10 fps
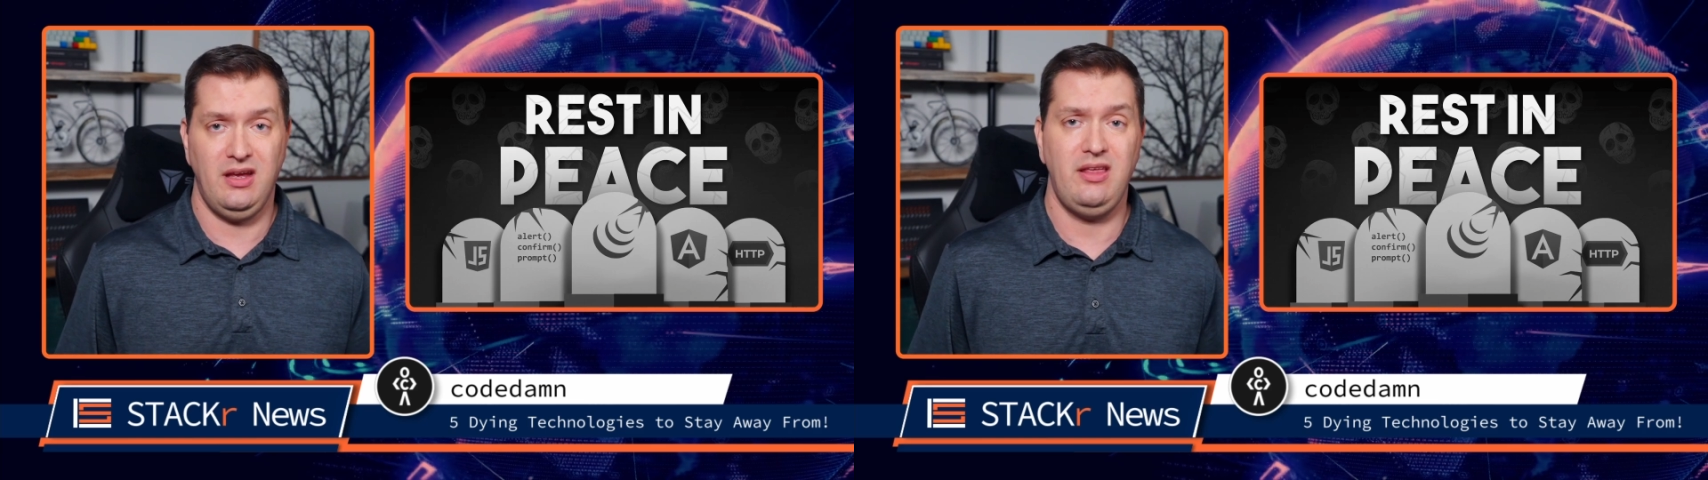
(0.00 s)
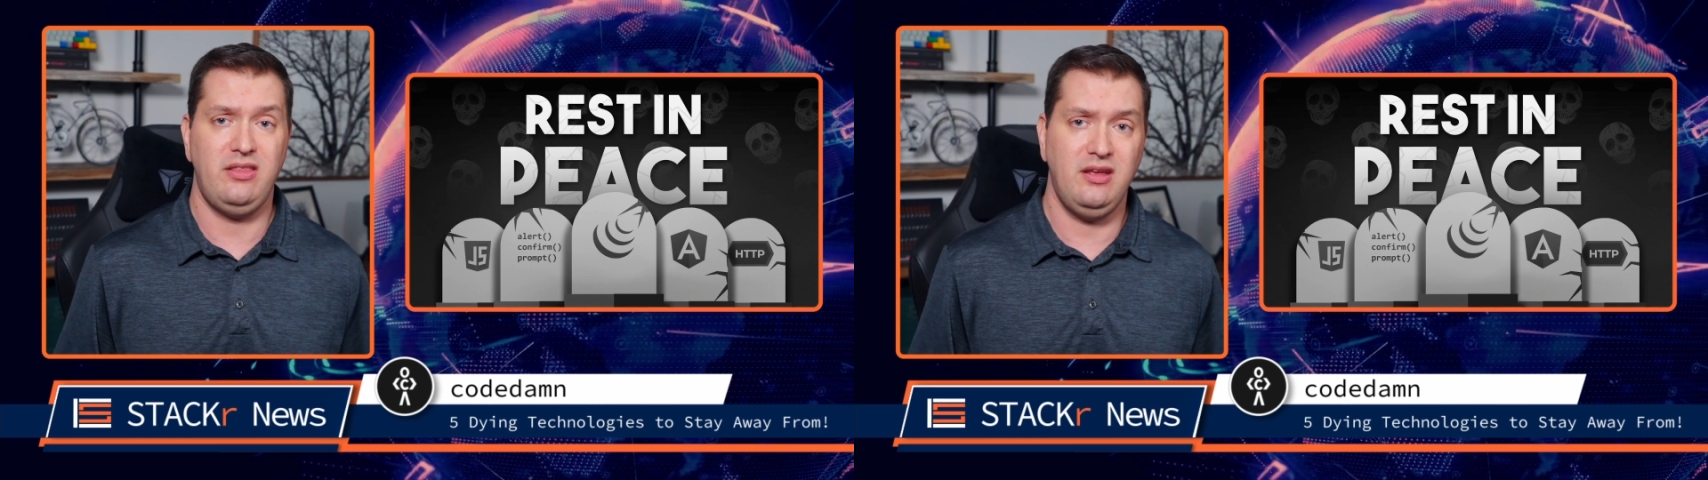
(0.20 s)

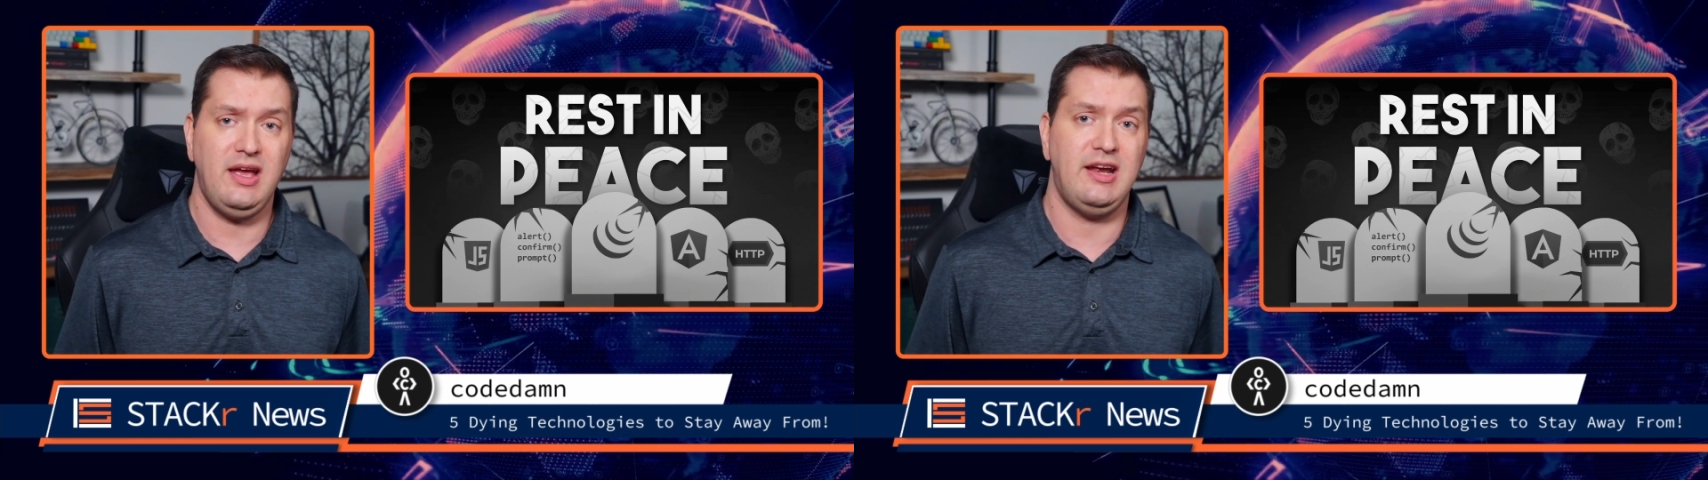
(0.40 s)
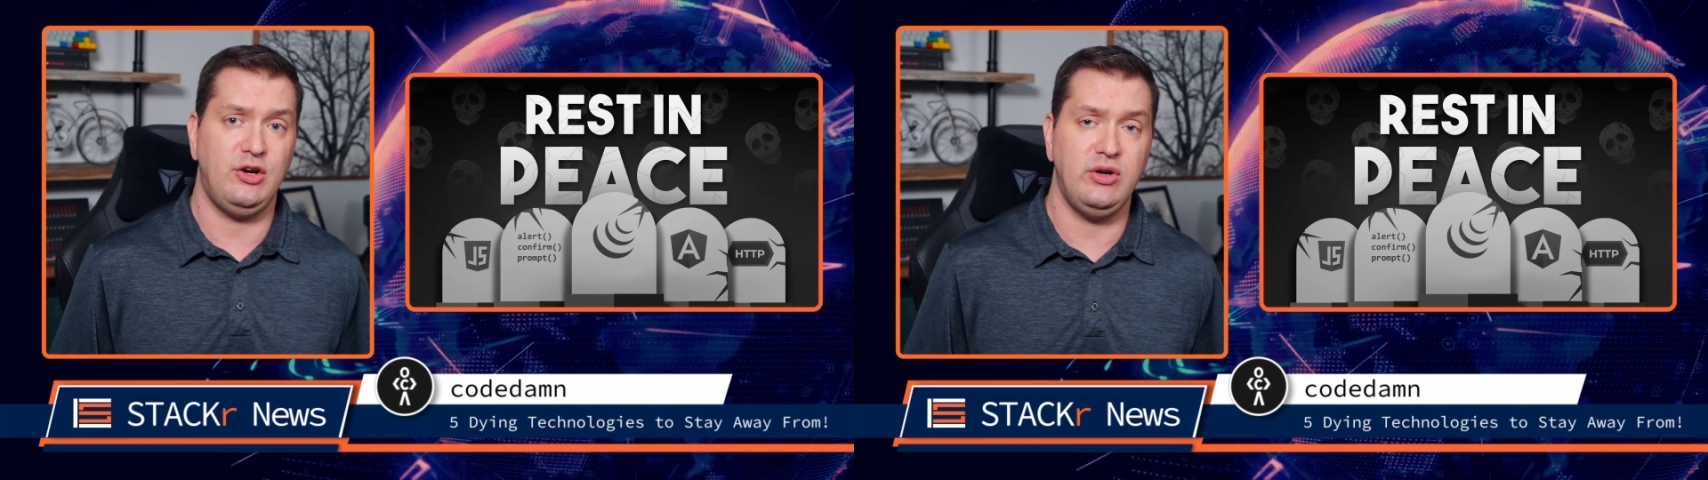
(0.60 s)
I think
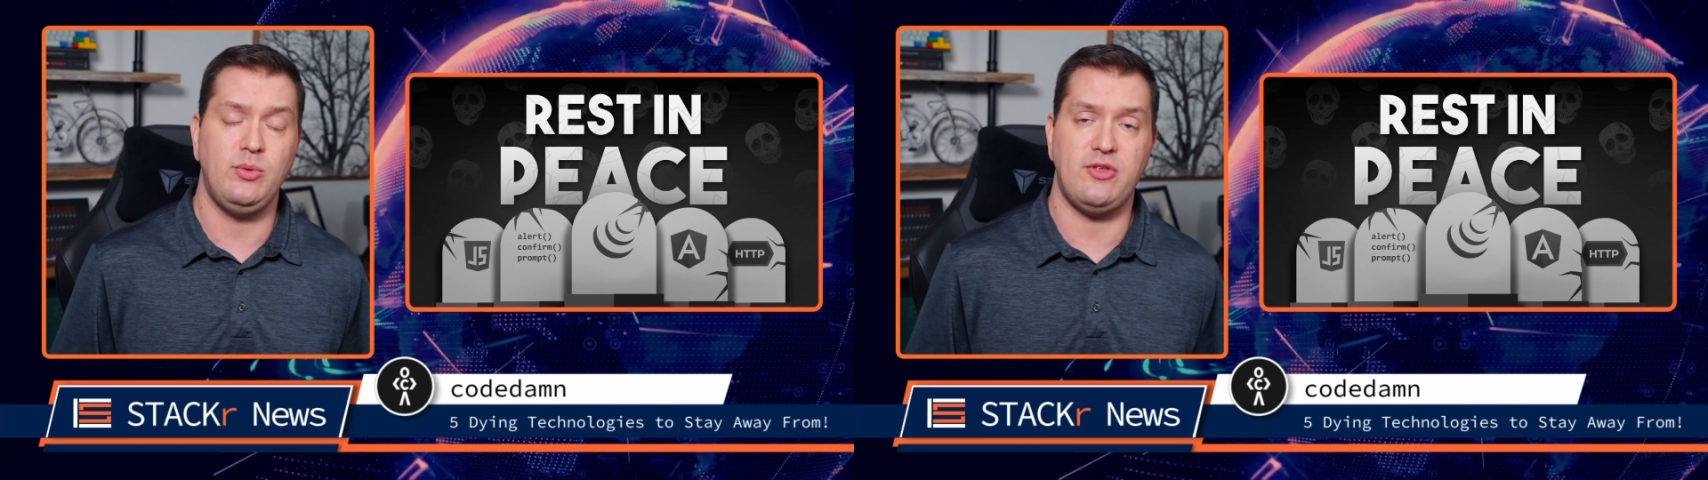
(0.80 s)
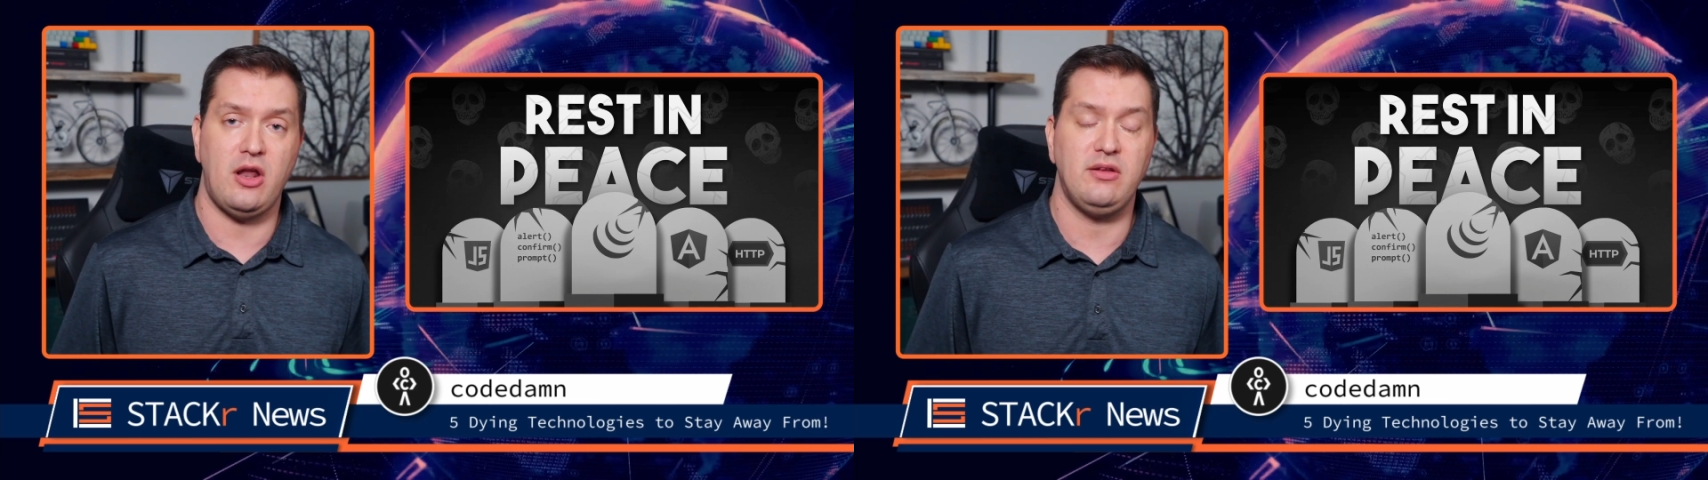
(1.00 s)
I agree
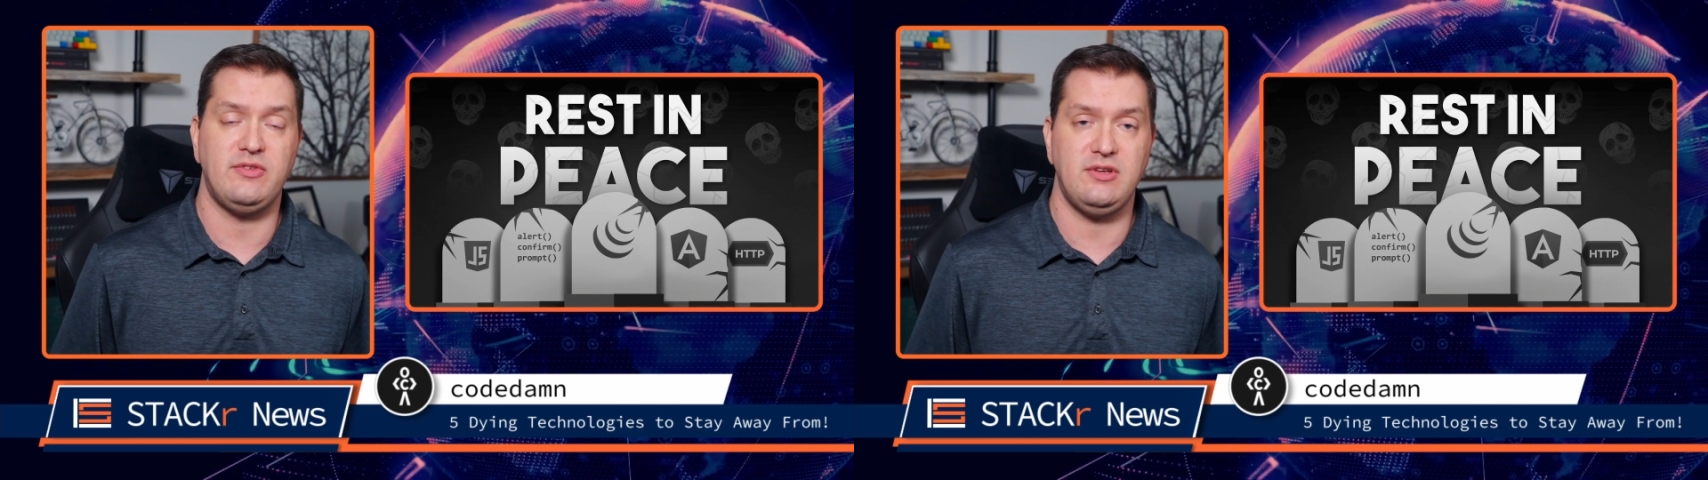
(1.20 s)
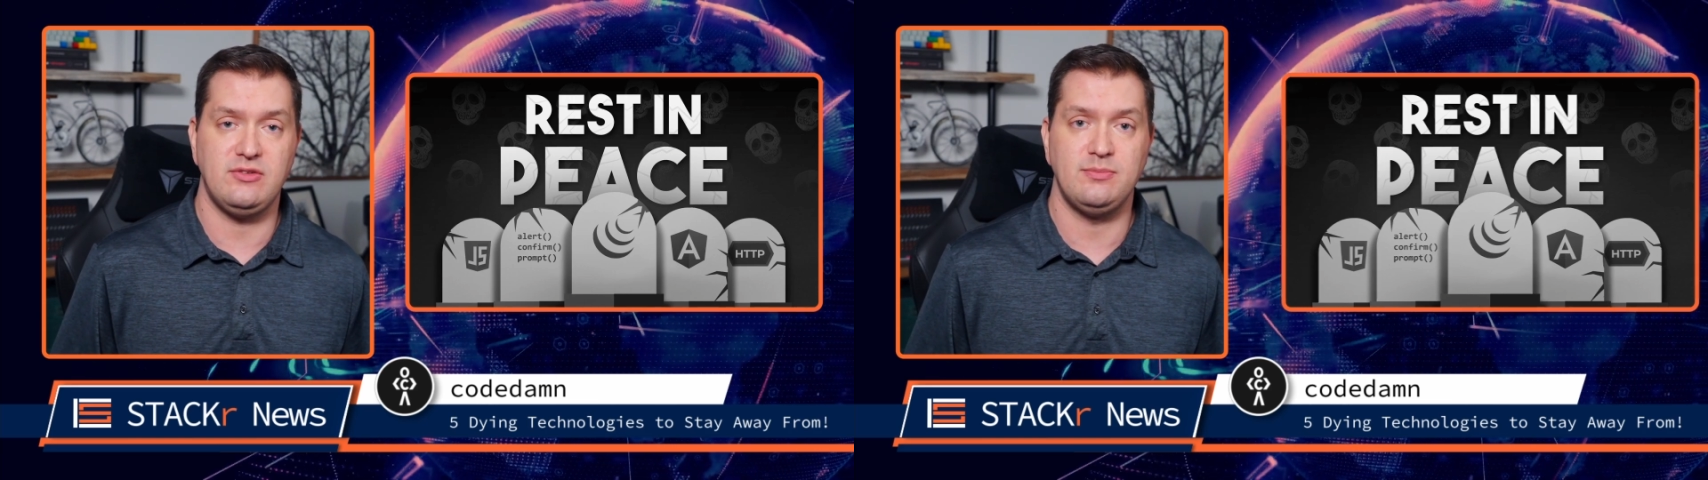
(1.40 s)
with all of
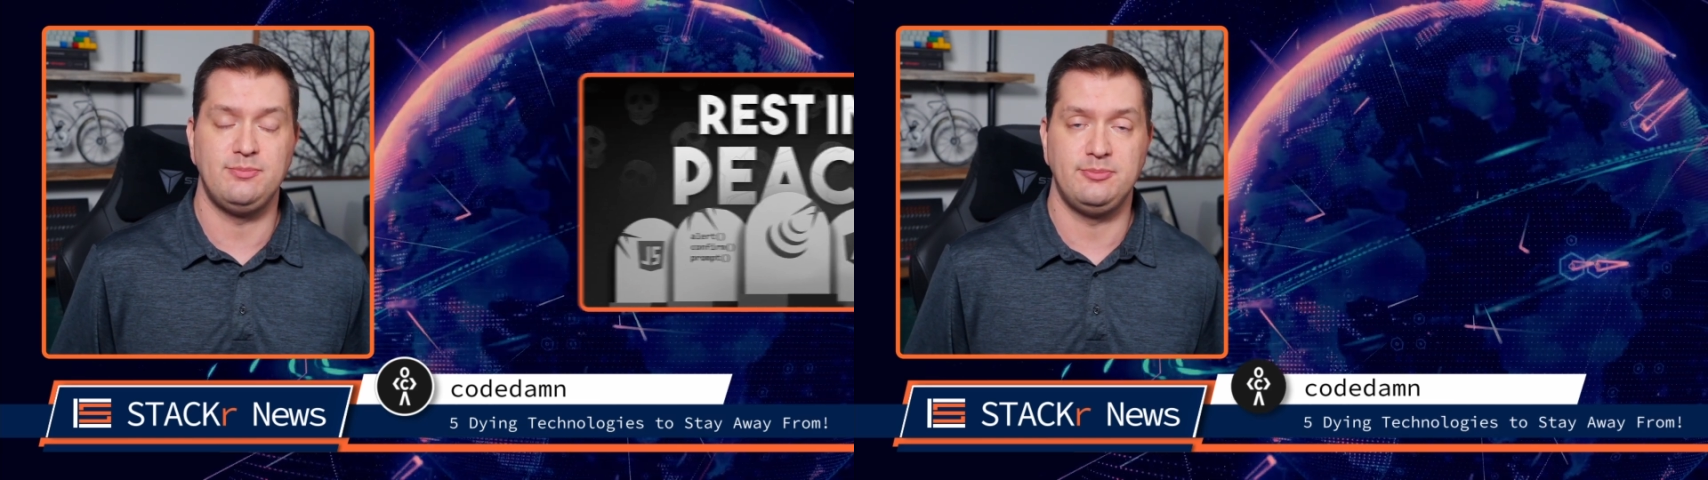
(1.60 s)
these.